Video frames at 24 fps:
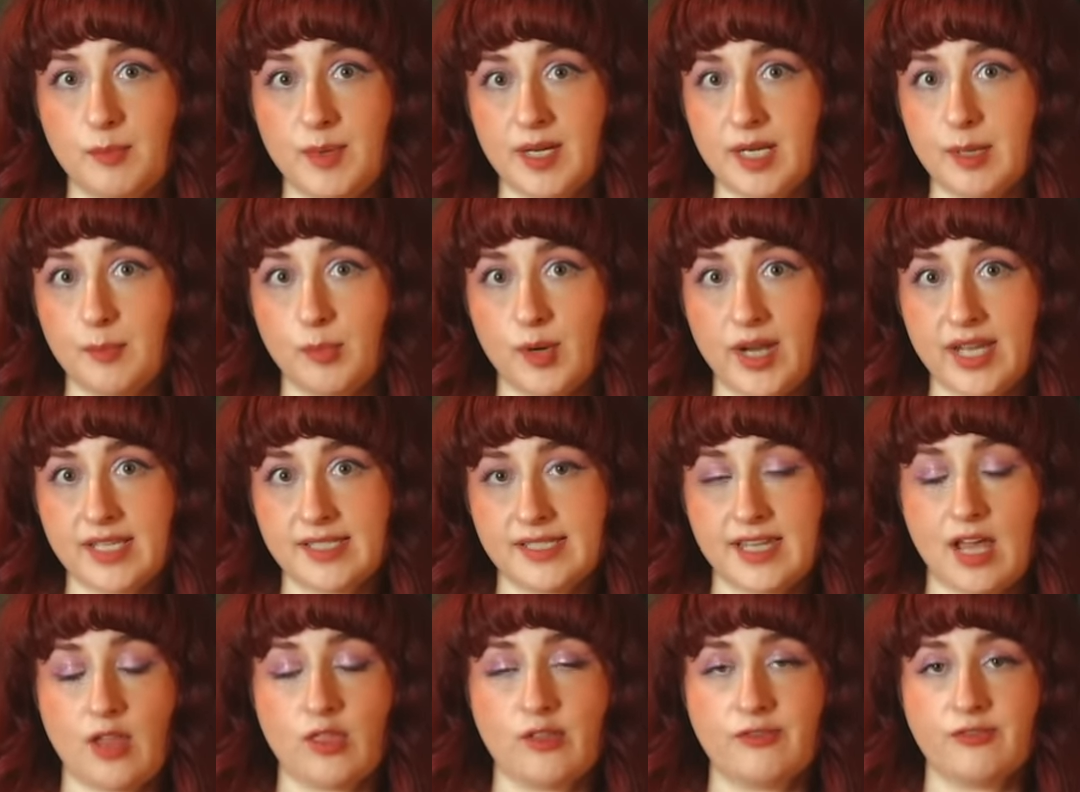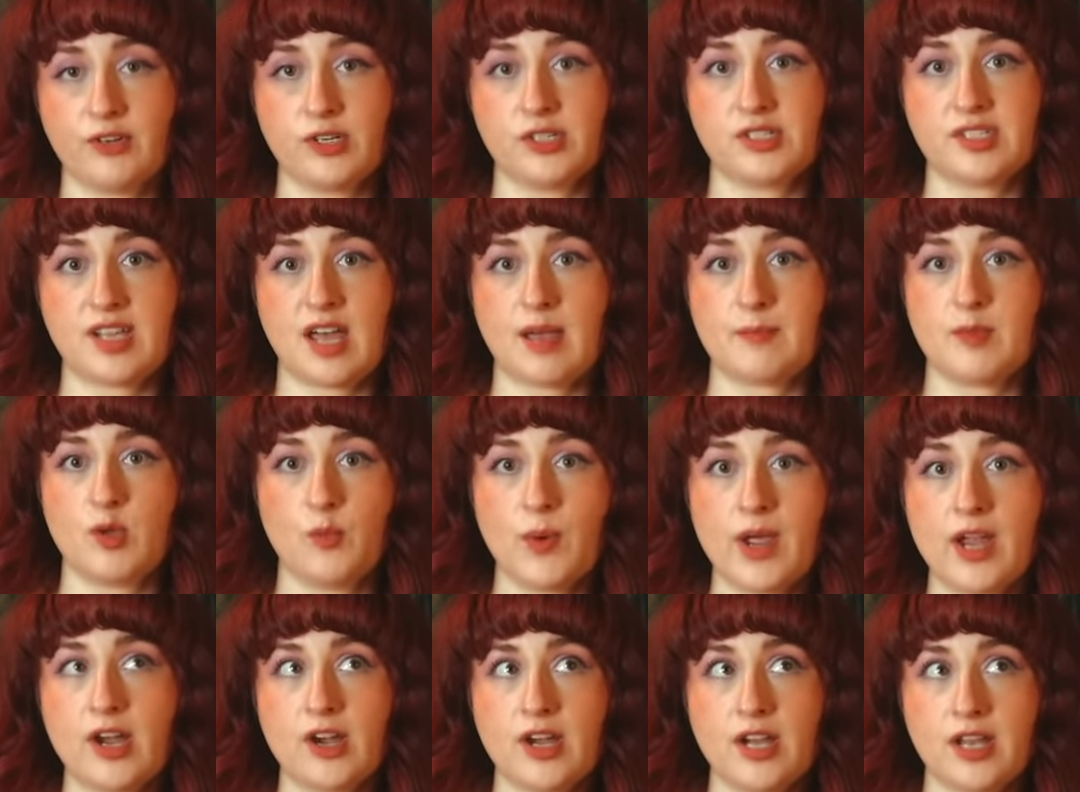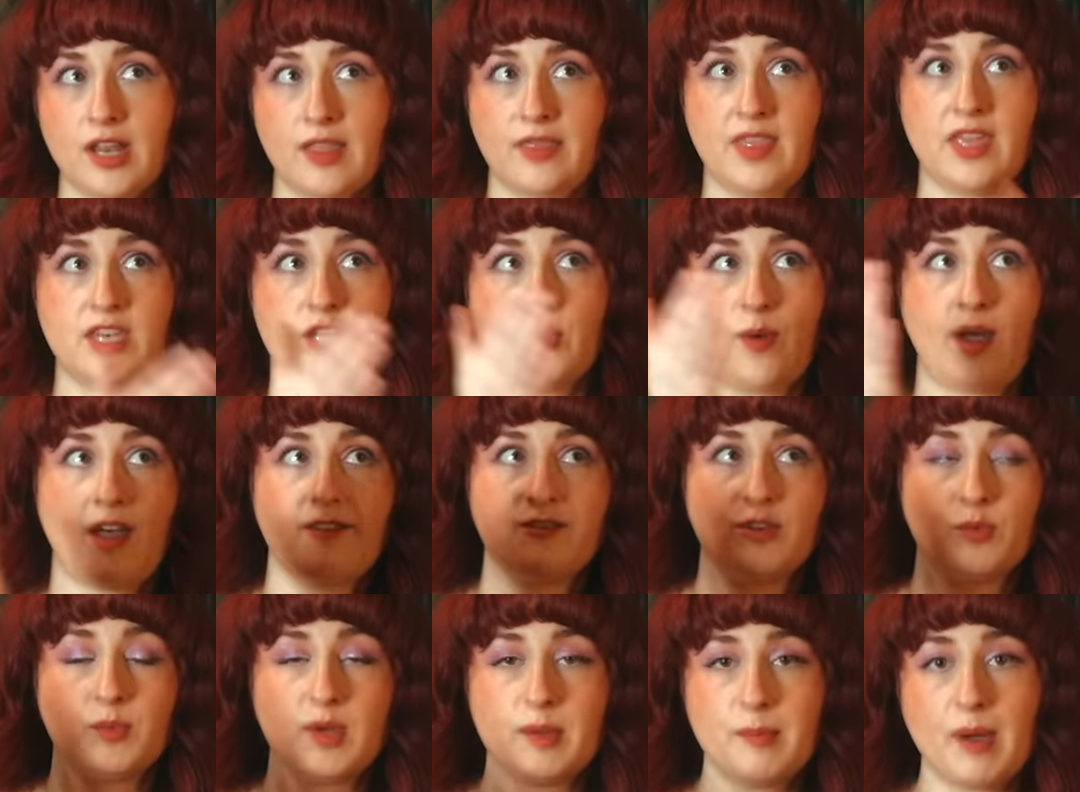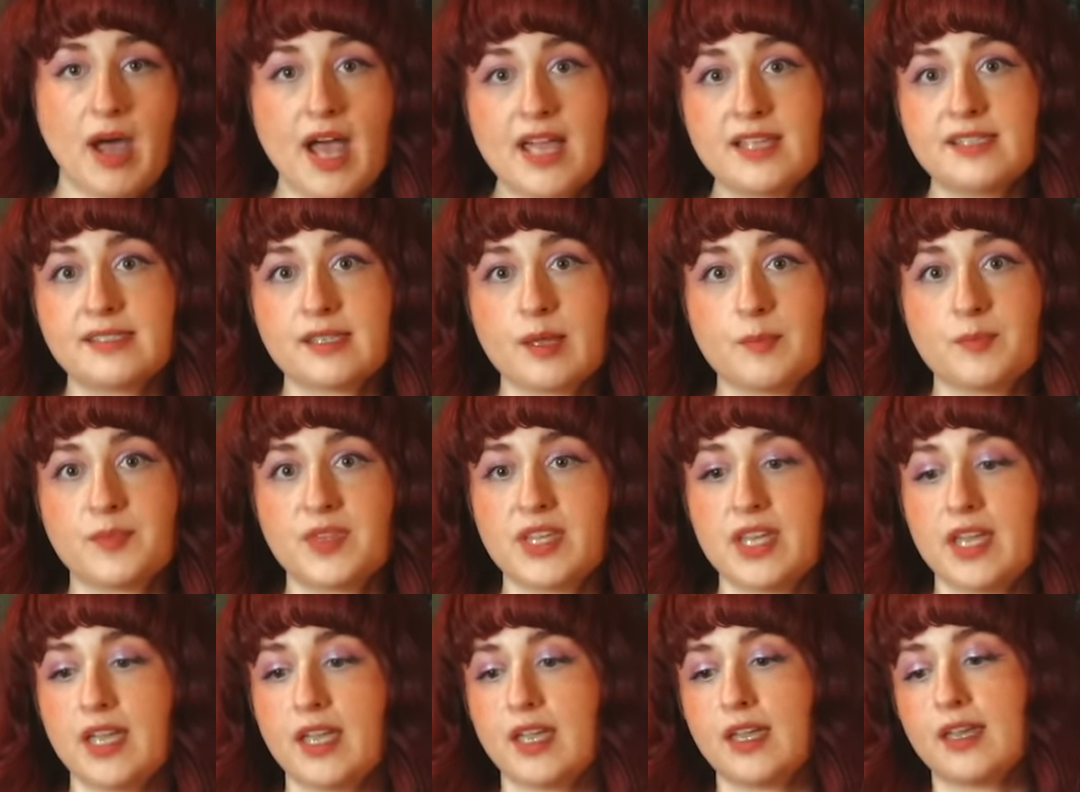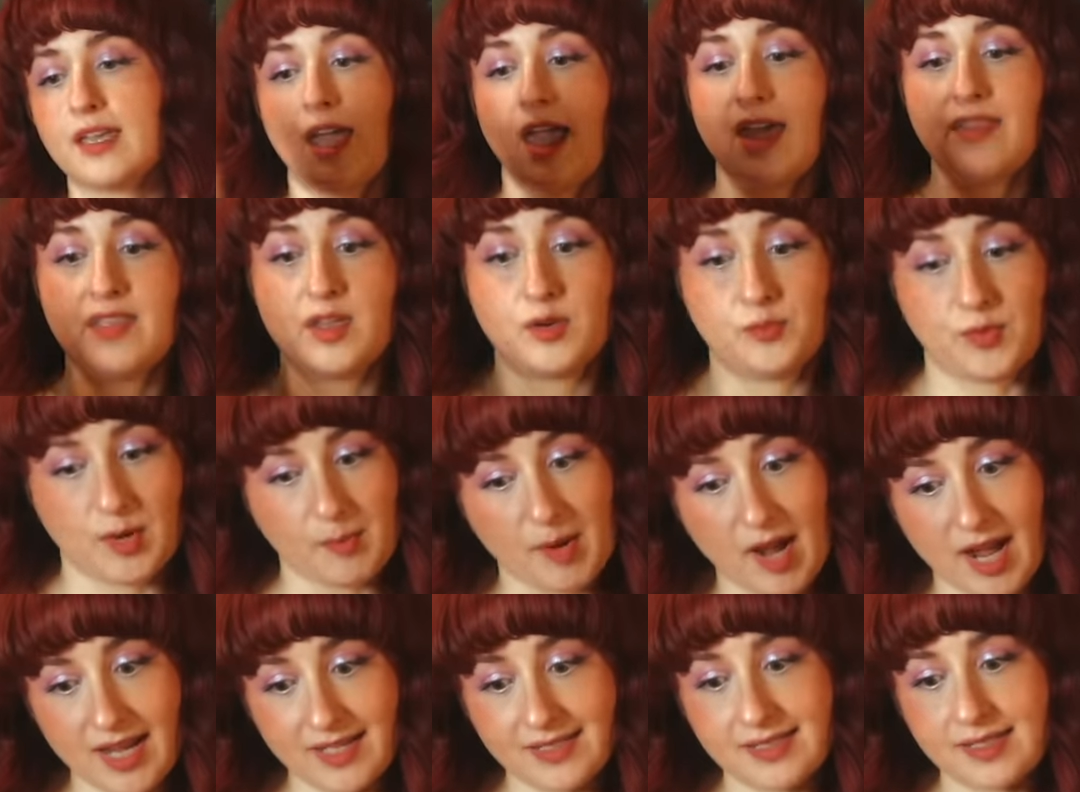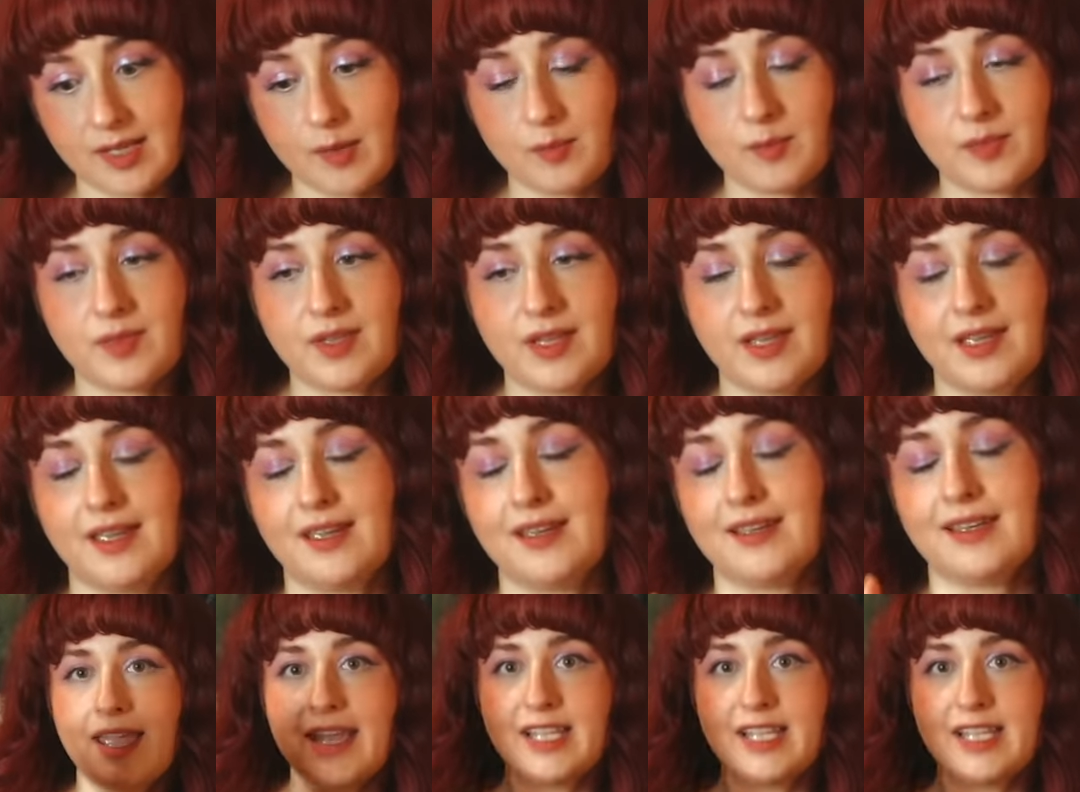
but it breaks down the first time you wear it, and then you have to rebuy something and then rebuy something,